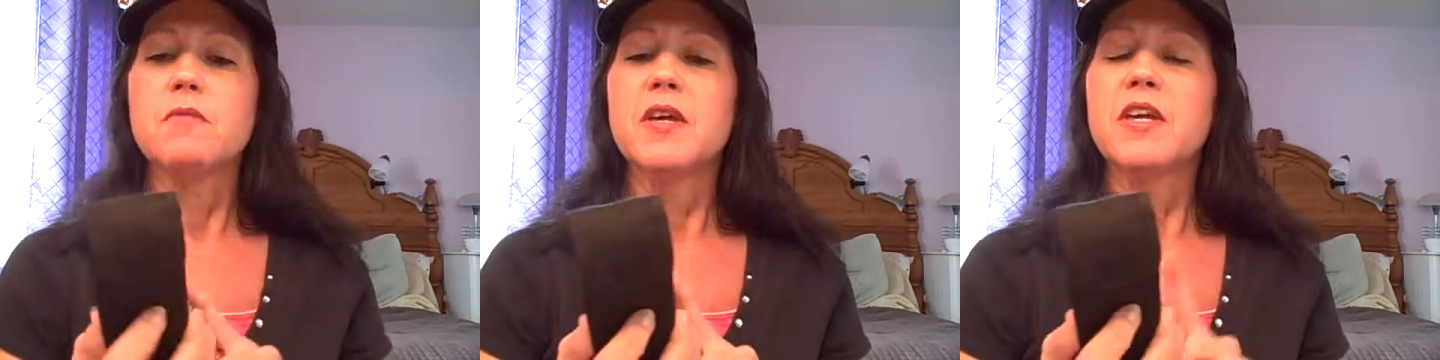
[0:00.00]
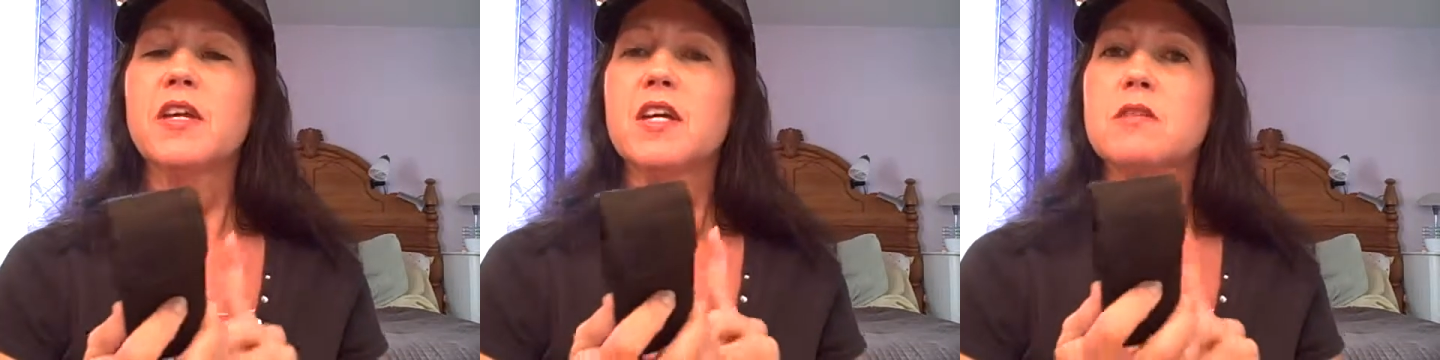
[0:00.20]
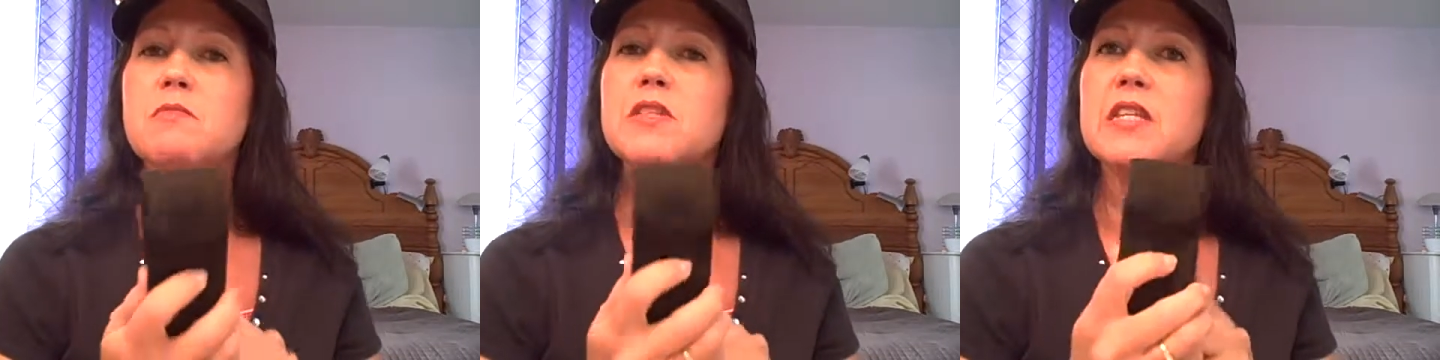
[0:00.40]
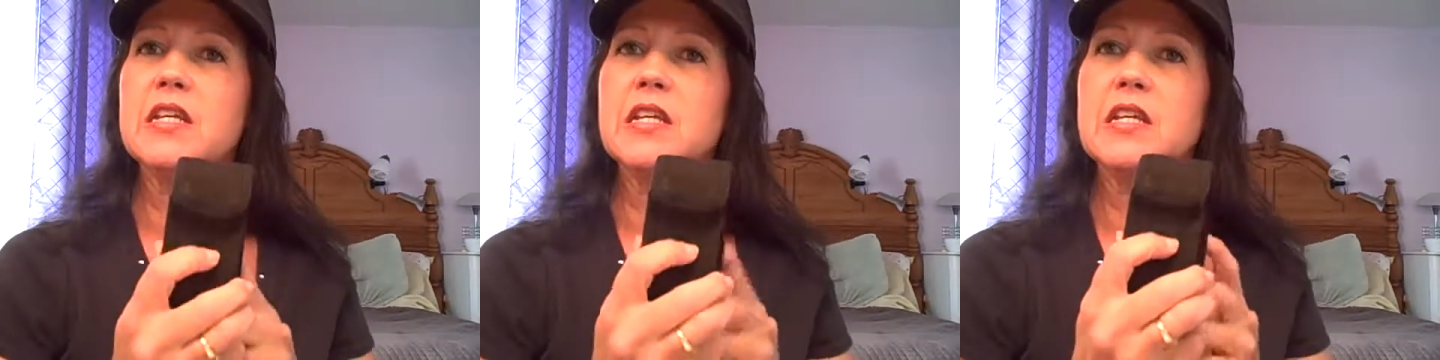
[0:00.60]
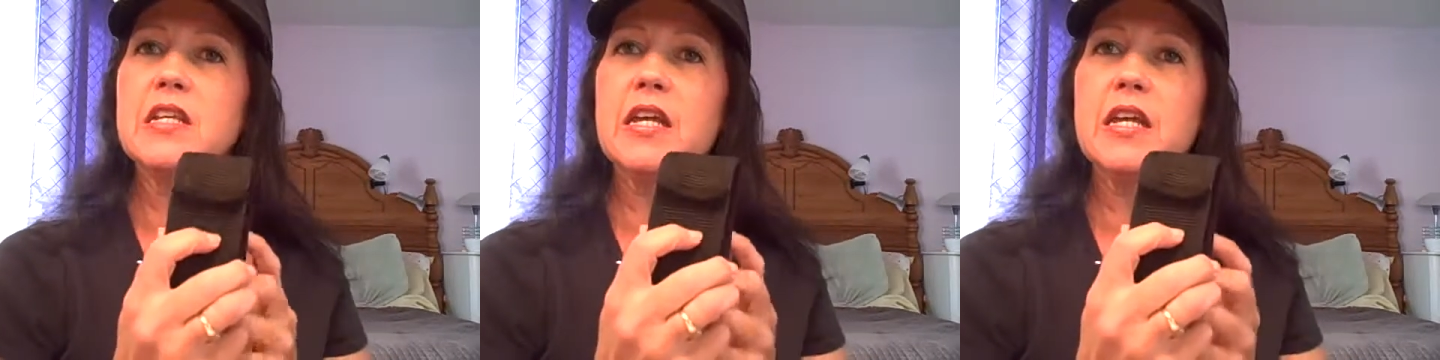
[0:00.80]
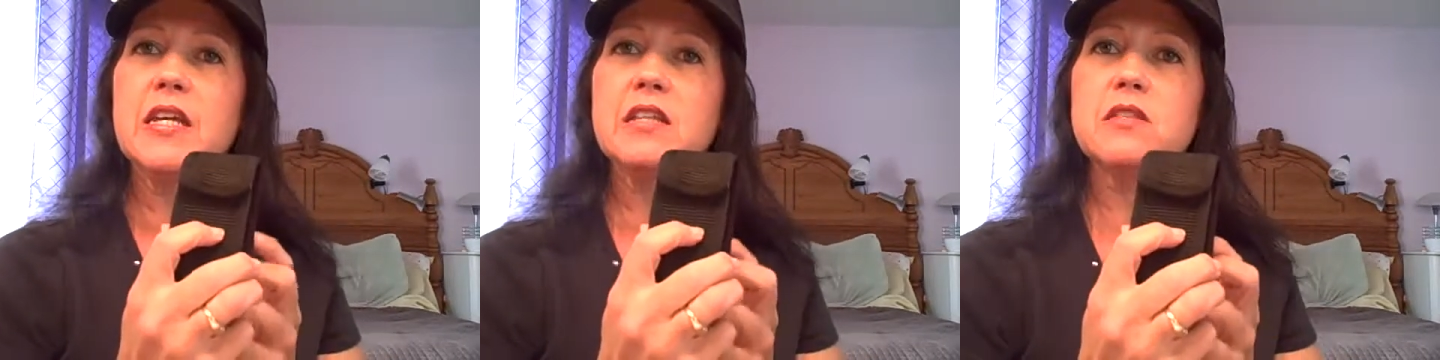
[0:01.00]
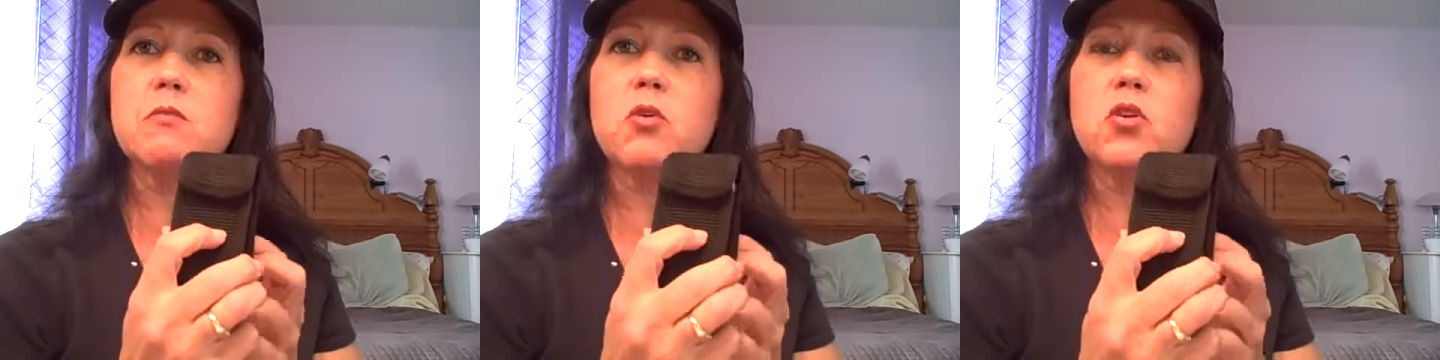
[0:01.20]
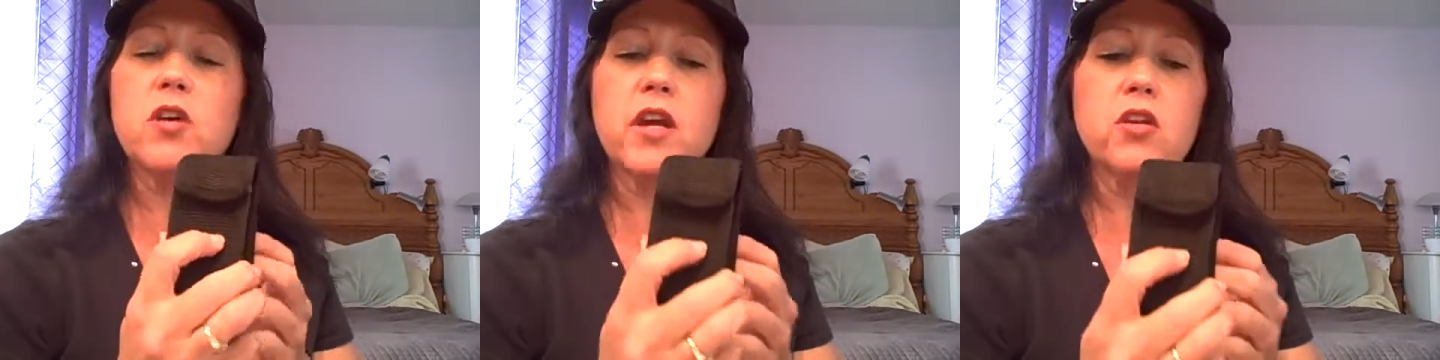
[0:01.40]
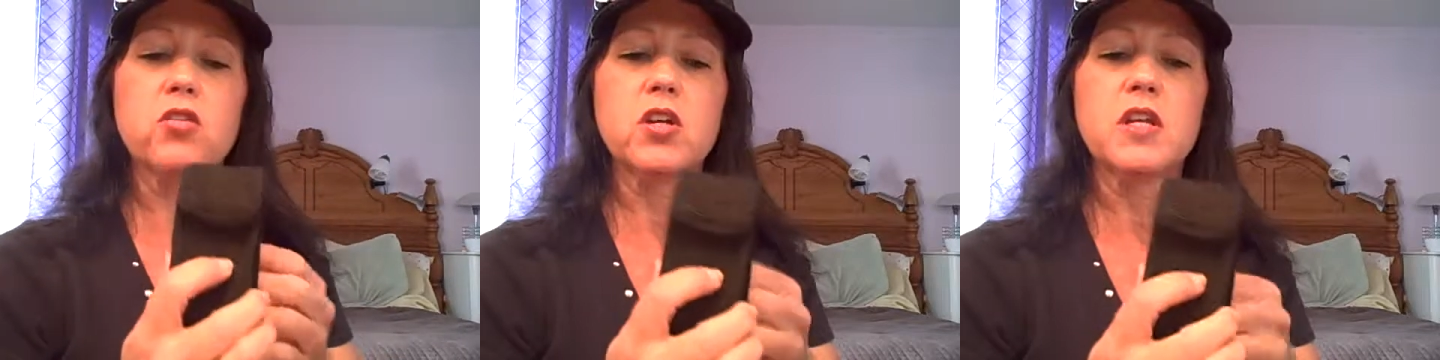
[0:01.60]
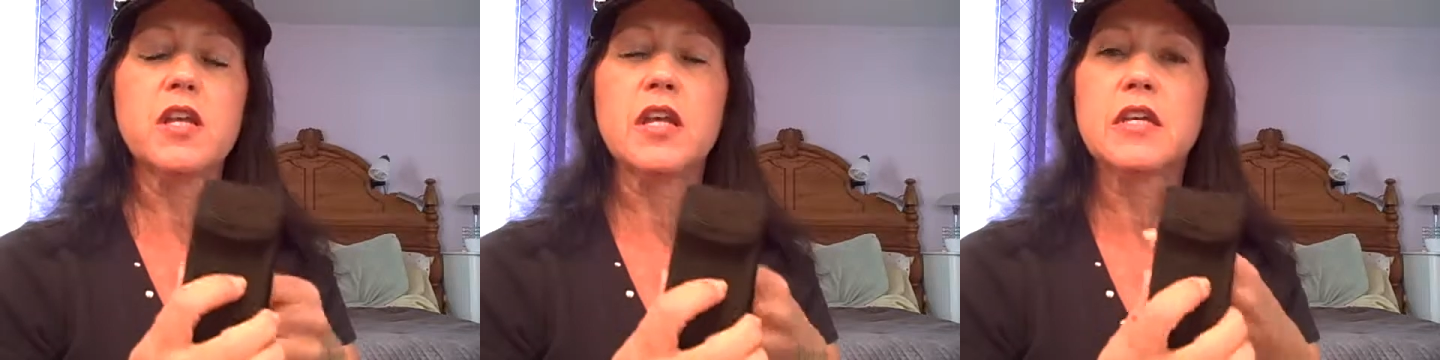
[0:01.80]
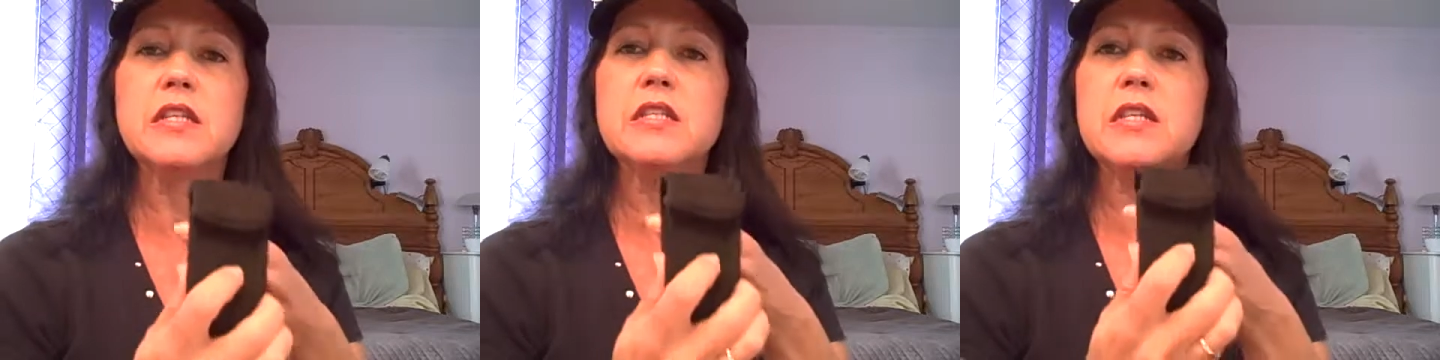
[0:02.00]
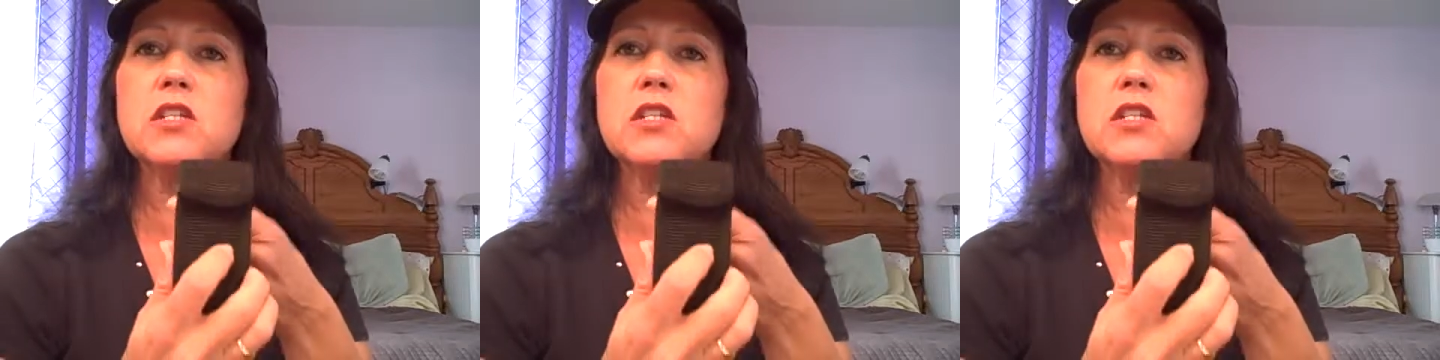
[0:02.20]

It comes in a small carrying case